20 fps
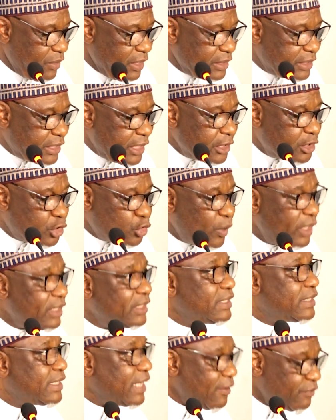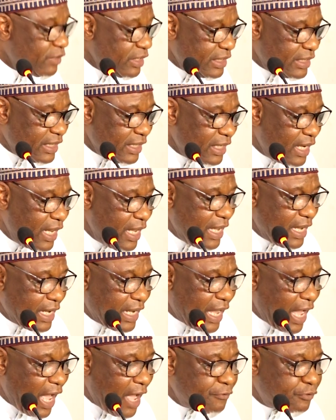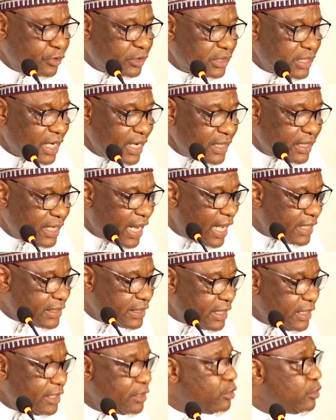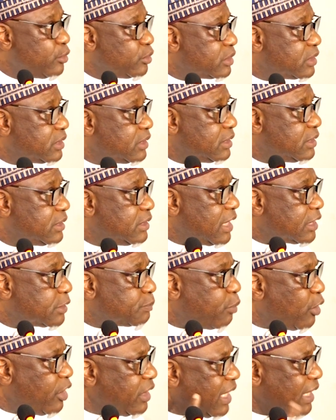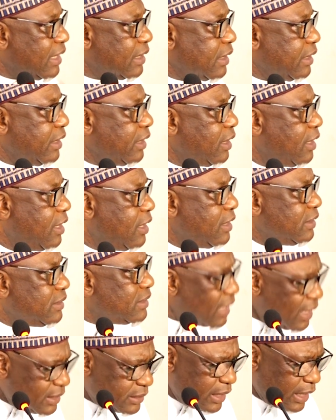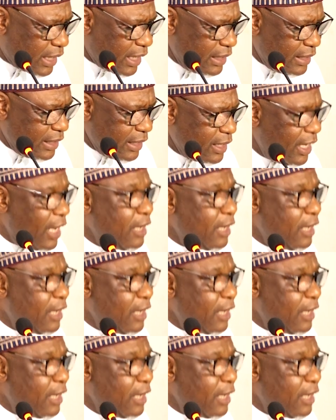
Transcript: Since 2017, GAF's strength has reduced despondently, drastically.